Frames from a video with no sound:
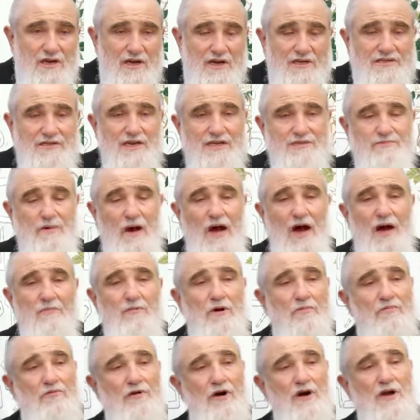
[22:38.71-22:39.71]
It says,
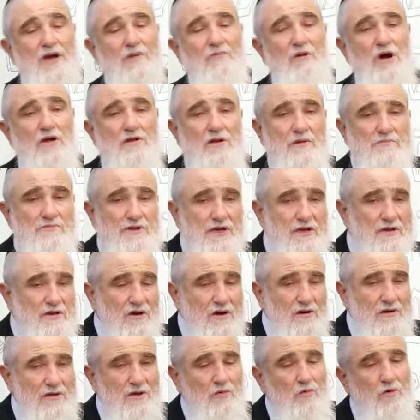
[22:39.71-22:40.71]
Ba'aba Prokim Olam
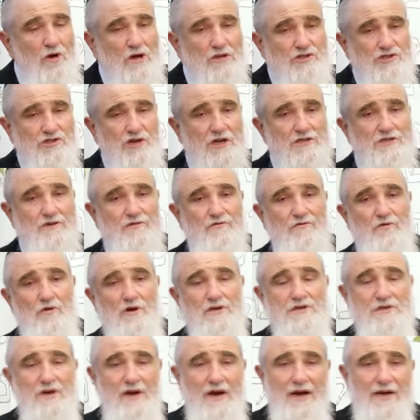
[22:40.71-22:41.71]
Nidon, the world's judged on four
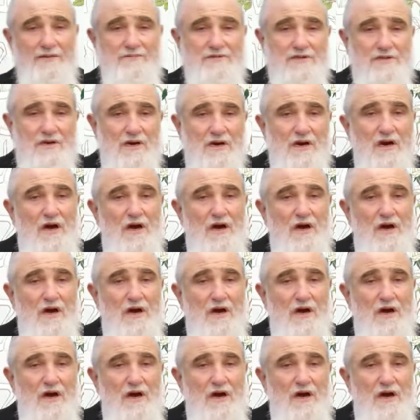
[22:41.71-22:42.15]
times.